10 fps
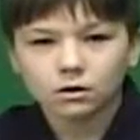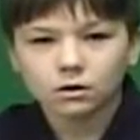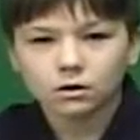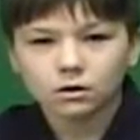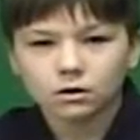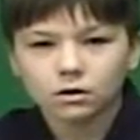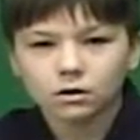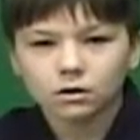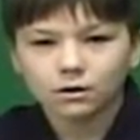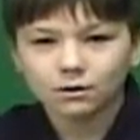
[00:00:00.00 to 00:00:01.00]

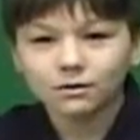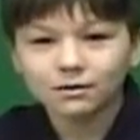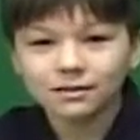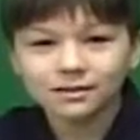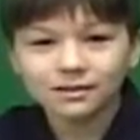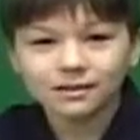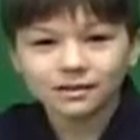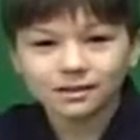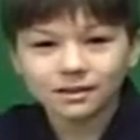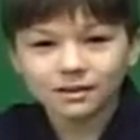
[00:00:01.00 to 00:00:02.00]

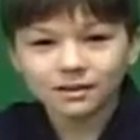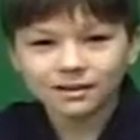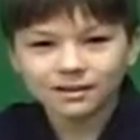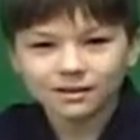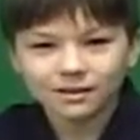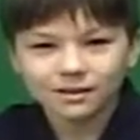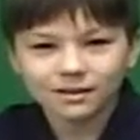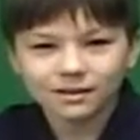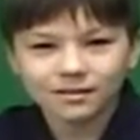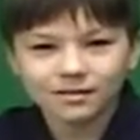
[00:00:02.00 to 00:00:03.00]

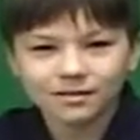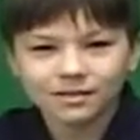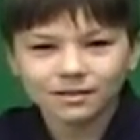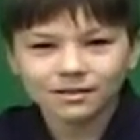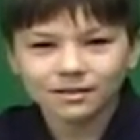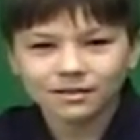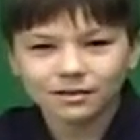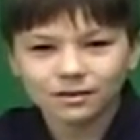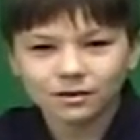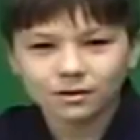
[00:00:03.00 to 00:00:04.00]

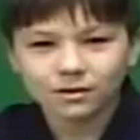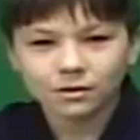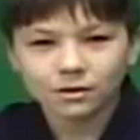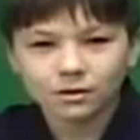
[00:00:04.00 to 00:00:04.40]
This person isn't speaking.